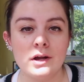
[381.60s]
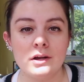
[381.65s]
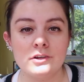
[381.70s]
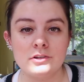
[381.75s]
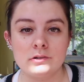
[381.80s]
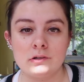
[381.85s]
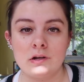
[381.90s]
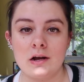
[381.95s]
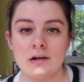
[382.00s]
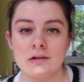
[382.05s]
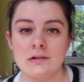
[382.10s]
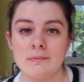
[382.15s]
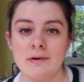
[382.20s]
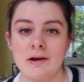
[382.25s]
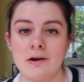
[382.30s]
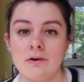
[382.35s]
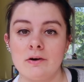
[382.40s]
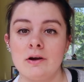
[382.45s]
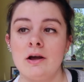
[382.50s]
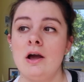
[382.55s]
We also talked
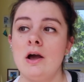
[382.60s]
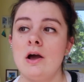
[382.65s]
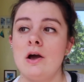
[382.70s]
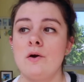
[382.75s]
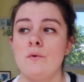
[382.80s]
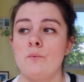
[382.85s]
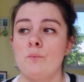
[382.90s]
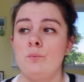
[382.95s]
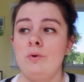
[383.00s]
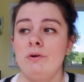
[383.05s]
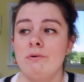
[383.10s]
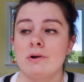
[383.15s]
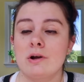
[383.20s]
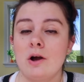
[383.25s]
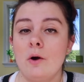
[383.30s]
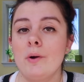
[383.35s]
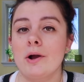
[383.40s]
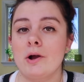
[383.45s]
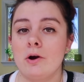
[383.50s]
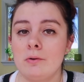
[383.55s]
about, we were
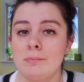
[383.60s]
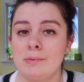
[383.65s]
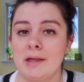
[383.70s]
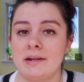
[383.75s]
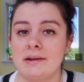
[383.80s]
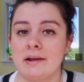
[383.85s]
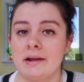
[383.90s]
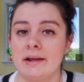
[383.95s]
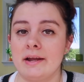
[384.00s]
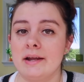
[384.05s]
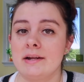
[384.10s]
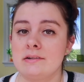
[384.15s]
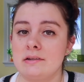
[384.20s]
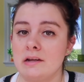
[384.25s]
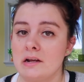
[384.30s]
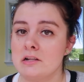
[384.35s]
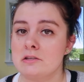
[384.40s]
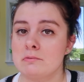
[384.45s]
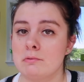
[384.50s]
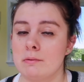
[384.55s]
going home that night and
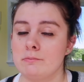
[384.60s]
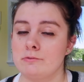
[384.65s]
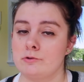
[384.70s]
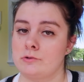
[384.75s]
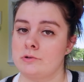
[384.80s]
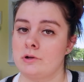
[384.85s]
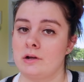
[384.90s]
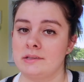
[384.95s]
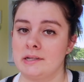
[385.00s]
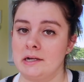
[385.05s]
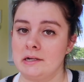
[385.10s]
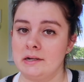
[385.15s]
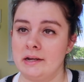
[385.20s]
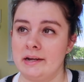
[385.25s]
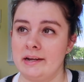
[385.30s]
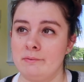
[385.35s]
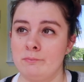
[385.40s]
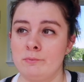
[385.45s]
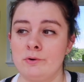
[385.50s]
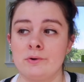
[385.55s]
Dance Moms was on that
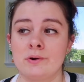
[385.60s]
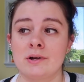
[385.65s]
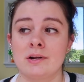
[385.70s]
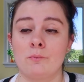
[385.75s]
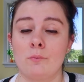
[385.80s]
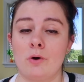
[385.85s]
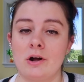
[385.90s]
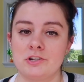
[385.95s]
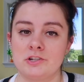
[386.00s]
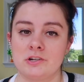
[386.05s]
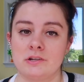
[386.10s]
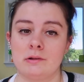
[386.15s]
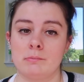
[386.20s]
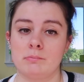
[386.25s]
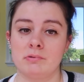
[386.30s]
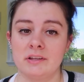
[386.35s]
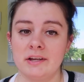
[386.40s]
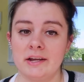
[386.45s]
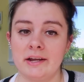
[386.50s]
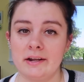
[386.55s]
night, and we were gonna watch it on the
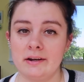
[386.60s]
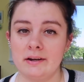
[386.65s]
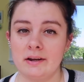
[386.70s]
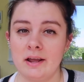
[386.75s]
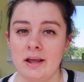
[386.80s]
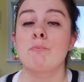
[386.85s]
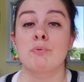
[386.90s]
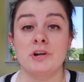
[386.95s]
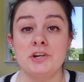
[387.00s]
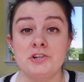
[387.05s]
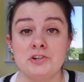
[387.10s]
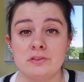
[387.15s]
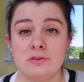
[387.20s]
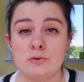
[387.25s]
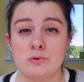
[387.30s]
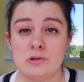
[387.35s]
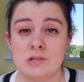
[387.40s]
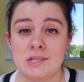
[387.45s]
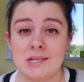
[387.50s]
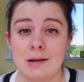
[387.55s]
plane. Pretty sure
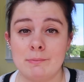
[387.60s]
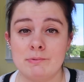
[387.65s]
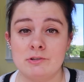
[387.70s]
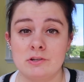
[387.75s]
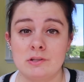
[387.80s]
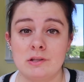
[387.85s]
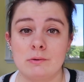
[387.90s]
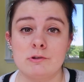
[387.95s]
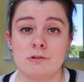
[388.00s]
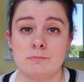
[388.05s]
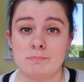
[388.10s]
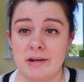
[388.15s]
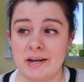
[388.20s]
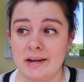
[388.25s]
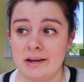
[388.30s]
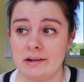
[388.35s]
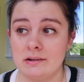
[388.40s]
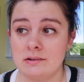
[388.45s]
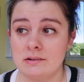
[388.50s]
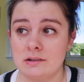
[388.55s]
this was the episode that was
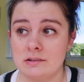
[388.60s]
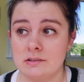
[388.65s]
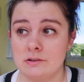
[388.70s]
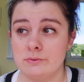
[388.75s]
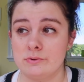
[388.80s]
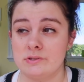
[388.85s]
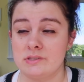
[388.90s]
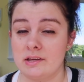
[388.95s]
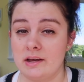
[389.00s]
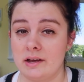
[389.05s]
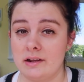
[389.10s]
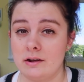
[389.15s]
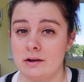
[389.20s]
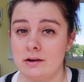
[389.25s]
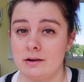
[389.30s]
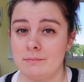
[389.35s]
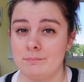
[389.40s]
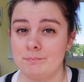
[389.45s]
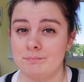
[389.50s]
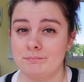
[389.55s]
banned because it was that
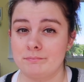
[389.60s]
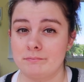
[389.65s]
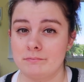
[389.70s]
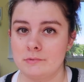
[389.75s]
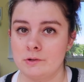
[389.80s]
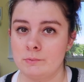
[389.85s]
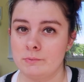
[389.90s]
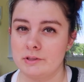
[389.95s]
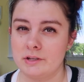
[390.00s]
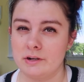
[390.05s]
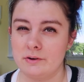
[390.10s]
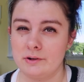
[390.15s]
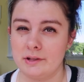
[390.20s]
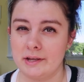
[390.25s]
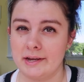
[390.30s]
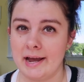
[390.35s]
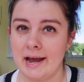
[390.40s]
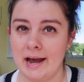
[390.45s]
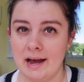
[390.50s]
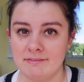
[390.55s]
where they were
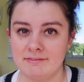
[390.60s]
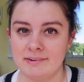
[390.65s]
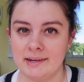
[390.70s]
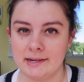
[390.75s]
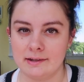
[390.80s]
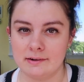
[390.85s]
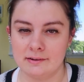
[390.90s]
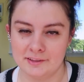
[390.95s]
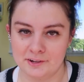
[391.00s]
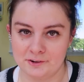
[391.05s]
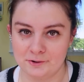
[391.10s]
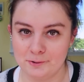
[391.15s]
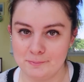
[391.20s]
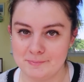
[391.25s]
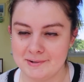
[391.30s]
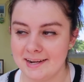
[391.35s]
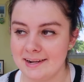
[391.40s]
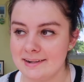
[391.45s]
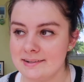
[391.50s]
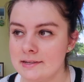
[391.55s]
like half naked in the
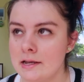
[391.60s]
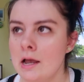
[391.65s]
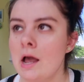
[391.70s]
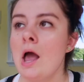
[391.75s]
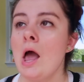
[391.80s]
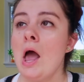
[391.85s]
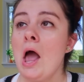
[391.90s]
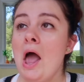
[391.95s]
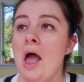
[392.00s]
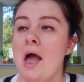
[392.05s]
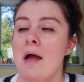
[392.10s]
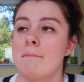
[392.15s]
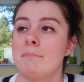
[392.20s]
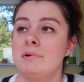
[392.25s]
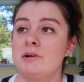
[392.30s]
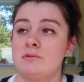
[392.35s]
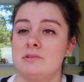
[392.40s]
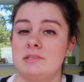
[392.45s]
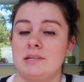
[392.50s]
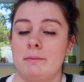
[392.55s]
group dance.
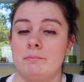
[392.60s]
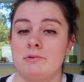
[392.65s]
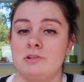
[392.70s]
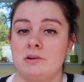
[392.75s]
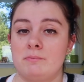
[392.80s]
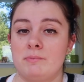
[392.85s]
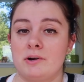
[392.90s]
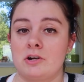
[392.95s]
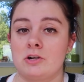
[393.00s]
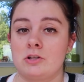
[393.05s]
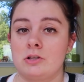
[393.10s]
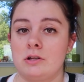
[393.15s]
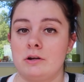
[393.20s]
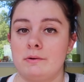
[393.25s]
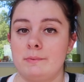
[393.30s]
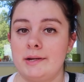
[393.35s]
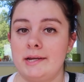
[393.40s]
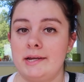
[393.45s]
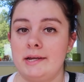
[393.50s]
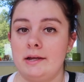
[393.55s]
But it was the episode where
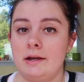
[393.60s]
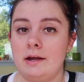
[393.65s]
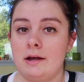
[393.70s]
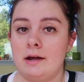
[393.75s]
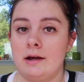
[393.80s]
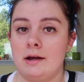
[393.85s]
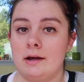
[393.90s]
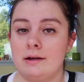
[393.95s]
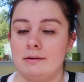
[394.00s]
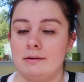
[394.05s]
Chloe